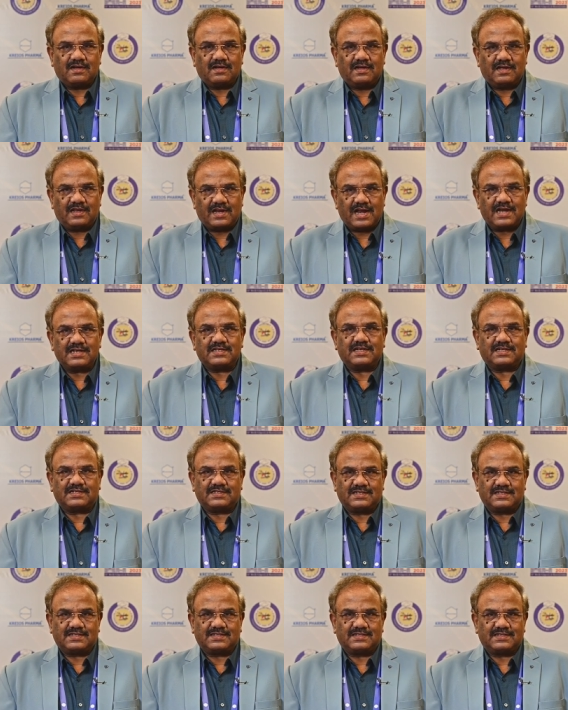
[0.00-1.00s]
grand
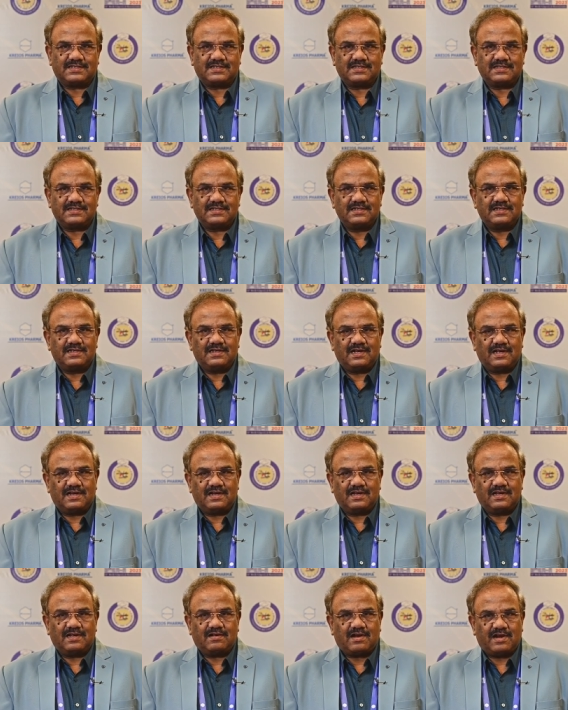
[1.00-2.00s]
success, and
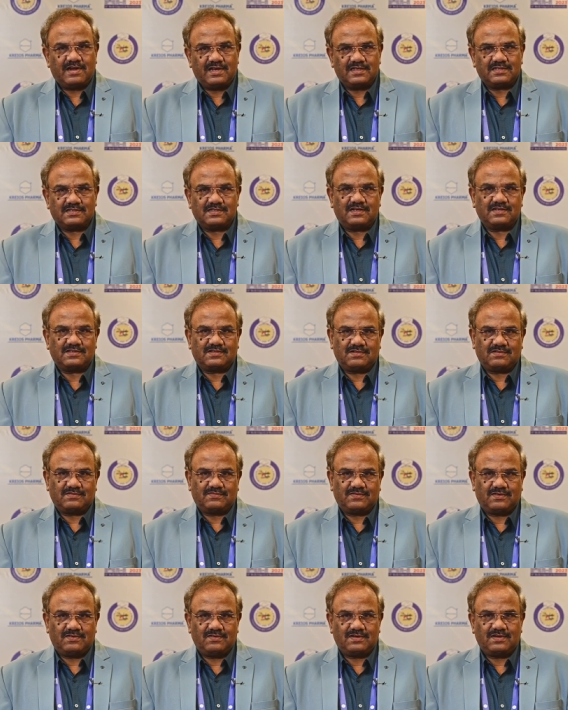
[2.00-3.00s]
the uh, audience also
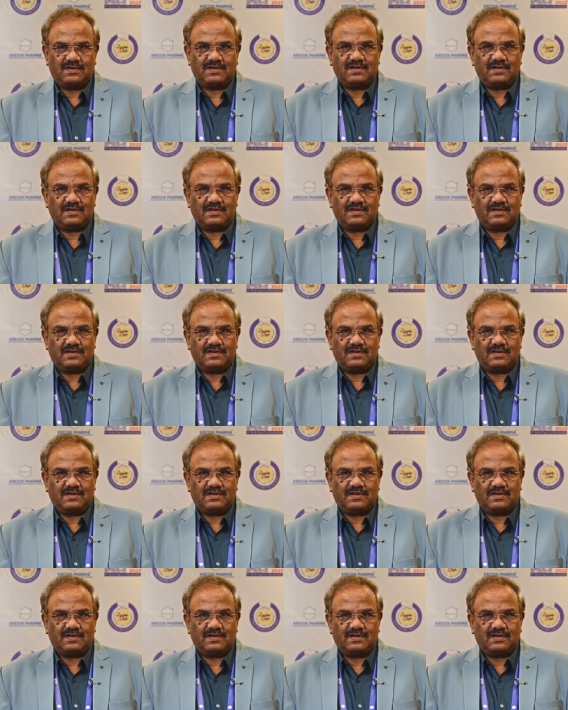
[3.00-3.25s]
good.